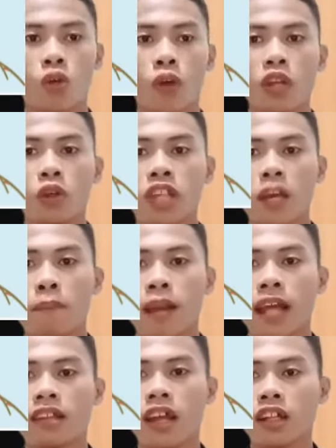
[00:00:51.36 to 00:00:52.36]
when you say
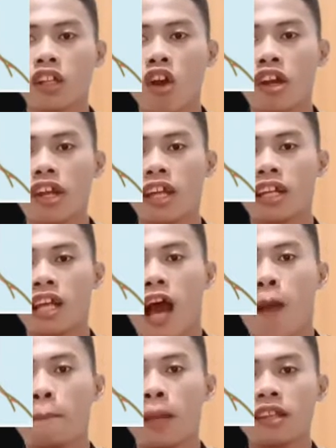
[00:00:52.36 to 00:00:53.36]
plate tectonic,
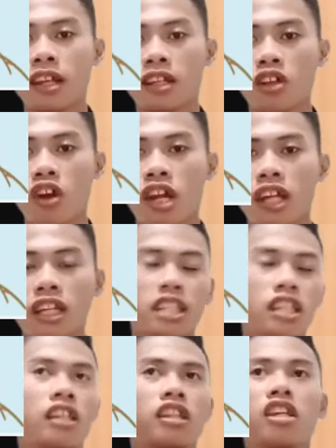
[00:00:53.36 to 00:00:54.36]
a plate tectonic is
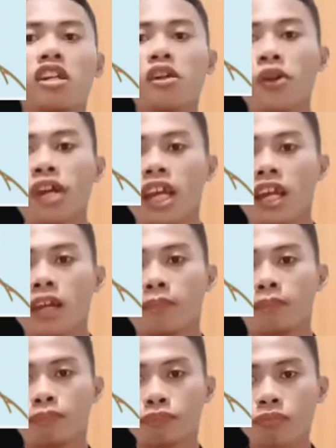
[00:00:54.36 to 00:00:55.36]
the theory
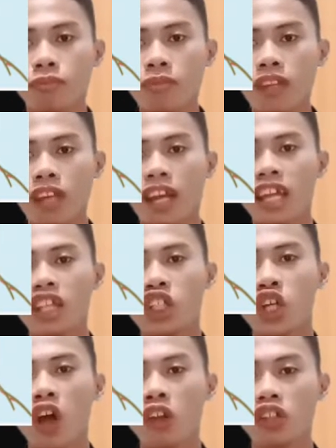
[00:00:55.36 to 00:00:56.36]
in
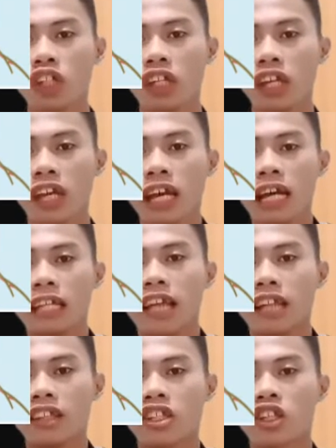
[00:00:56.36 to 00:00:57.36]
geology
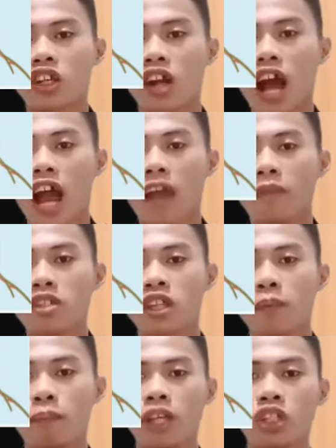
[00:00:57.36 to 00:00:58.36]
that describes the
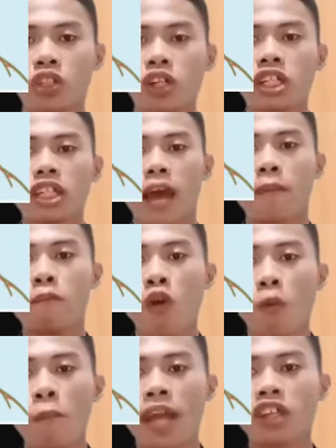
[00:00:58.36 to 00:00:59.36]
features and
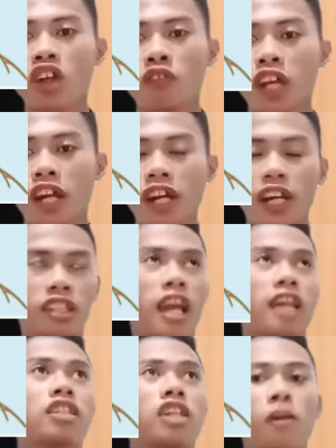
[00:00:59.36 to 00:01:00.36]
movement of the earths
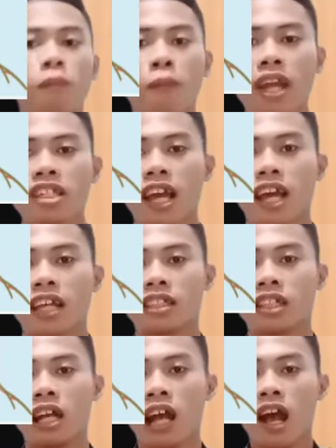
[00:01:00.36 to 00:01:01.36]
and surfaces
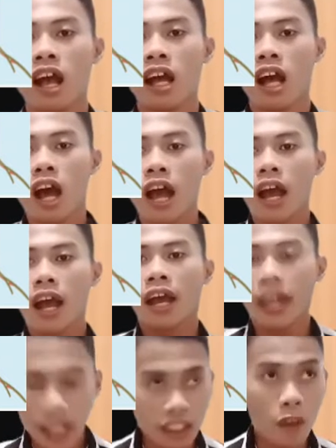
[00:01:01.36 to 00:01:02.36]

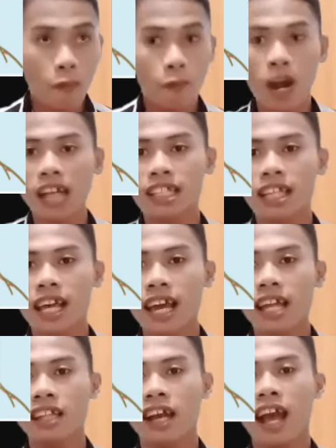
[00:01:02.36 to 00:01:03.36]
in the
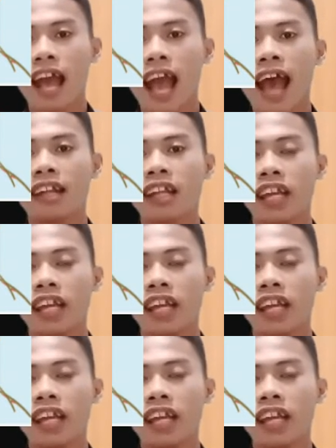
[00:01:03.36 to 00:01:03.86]
present and